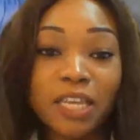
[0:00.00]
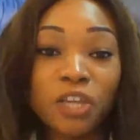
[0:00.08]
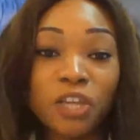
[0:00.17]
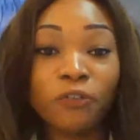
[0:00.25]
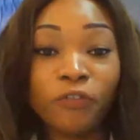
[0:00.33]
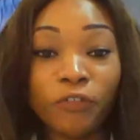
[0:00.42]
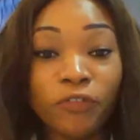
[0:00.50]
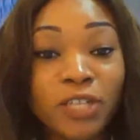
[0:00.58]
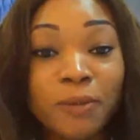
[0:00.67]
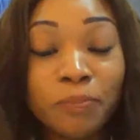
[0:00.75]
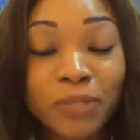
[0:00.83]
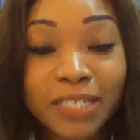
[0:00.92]
say you're
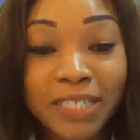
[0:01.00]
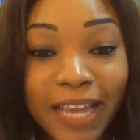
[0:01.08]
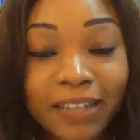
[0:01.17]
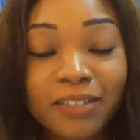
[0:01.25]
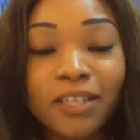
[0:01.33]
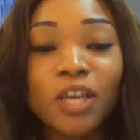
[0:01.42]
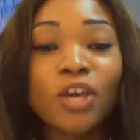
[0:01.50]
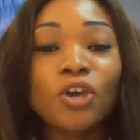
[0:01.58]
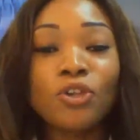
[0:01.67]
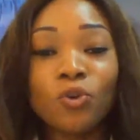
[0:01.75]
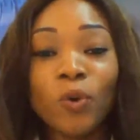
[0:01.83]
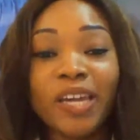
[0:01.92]
15%,
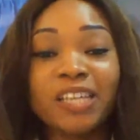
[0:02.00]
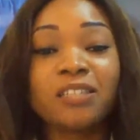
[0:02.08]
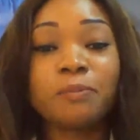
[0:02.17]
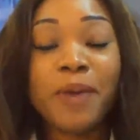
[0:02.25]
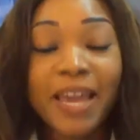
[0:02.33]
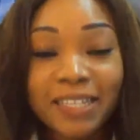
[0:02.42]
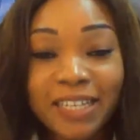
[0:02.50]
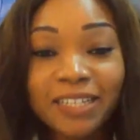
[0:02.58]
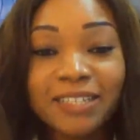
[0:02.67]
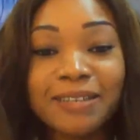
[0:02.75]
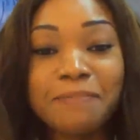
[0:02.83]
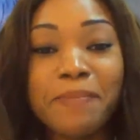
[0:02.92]
you are
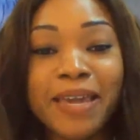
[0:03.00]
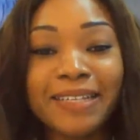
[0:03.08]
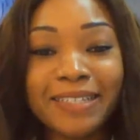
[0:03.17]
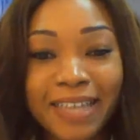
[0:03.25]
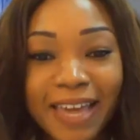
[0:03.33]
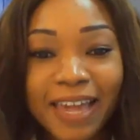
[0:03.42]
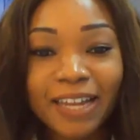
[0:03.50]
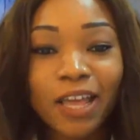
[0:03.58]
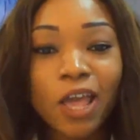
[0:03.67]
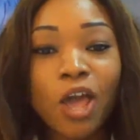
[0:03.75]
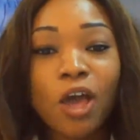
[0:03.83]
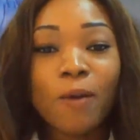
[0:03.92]
expected to maintain
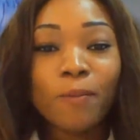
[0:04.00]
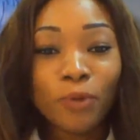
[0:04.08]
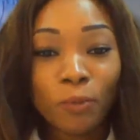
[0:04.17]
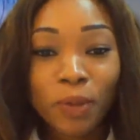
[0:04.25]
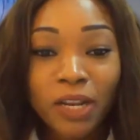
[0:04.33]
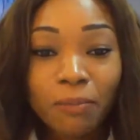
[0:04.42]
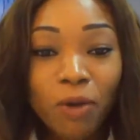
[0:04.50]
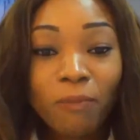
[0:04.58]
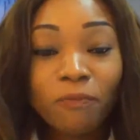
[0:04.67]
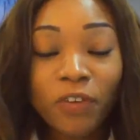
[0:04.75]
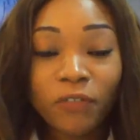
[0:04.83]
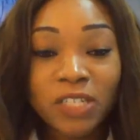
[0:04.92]
your
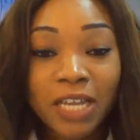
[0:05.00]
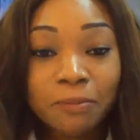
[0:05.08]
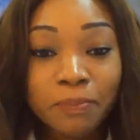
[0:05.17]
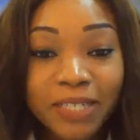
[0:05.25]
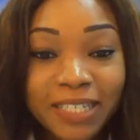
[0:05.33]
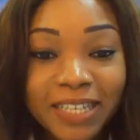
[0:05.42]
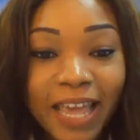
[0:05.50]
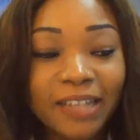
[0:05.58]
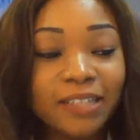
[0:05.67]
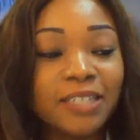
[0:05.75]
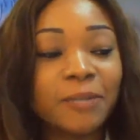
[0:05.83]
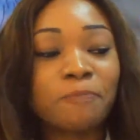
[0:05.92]
minimum
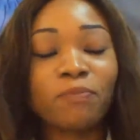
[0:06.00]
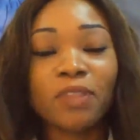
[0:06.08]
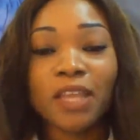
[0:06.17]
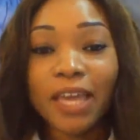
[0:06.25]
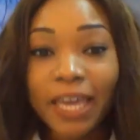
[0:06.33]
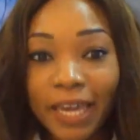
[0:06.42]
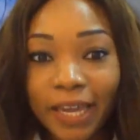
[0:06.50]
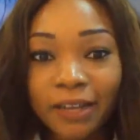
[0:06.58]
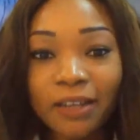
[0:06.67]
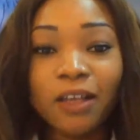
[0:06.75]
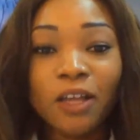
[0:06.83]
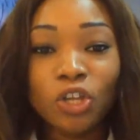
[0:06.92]
15%
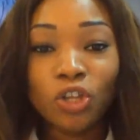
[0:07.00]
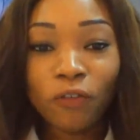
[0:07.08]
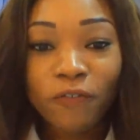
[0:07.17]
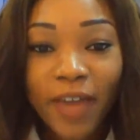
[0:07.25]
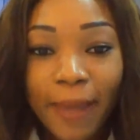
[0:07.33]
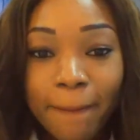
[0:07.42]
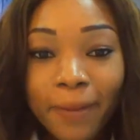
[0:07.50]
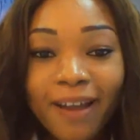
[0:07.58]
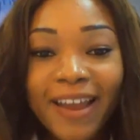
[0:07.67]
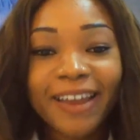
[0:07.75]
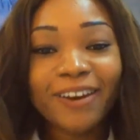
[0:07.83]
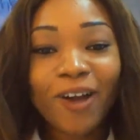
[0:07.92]
in November
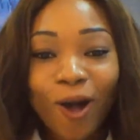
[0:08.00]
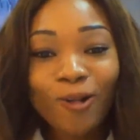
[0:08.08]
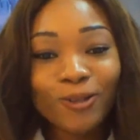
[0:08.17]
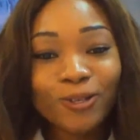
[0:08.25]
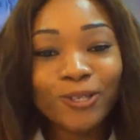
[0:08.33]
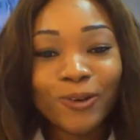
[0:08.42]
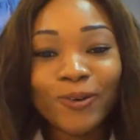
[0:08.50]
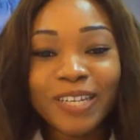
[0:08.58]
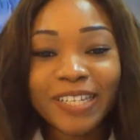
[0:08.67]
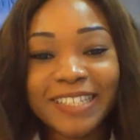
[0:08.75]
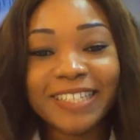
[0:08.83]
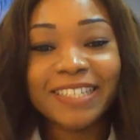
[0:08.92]
and also
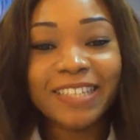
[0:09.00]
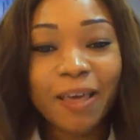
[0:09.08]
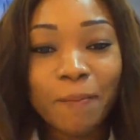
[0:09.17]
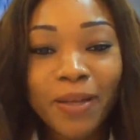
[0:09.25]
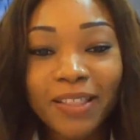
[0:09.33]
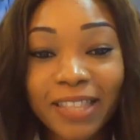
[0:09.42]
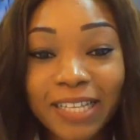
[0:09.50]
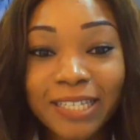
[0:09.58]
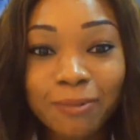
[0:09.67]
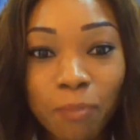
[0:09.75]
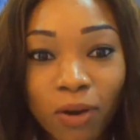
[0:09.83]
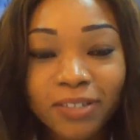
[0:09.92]
in December
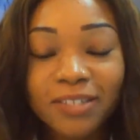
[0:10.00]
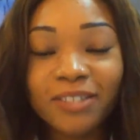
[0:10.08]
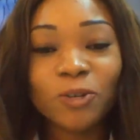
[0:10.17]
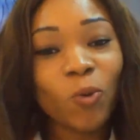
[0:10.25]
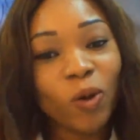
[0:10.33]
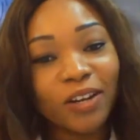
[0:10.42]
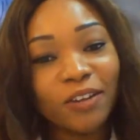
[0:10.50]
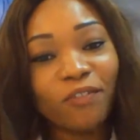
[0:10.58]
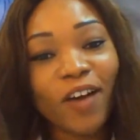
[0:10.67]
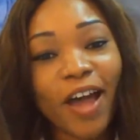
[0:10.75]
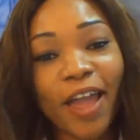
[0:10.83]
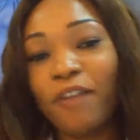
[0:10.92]
this month to
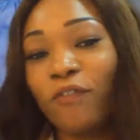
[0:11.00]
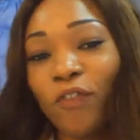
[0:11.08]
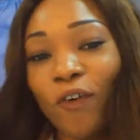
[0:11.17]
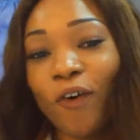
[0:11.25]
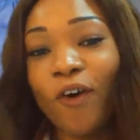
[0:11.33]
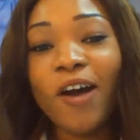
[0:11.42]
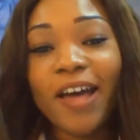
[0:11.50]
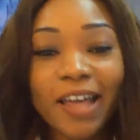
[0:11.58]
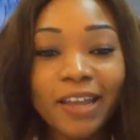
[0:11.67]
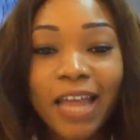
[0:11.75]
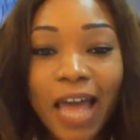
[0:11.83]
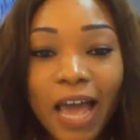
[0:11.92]
qualify for
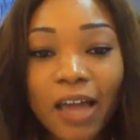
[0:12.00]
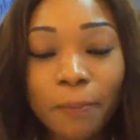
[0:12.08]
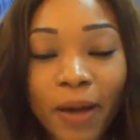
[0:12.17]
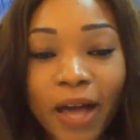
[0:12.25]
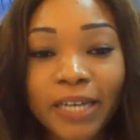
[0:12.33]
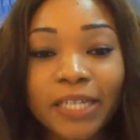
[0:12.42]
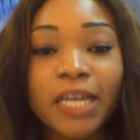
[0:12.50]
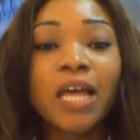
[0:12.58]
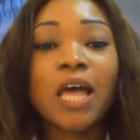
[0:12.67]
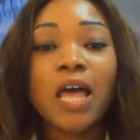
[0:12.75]
an iPad.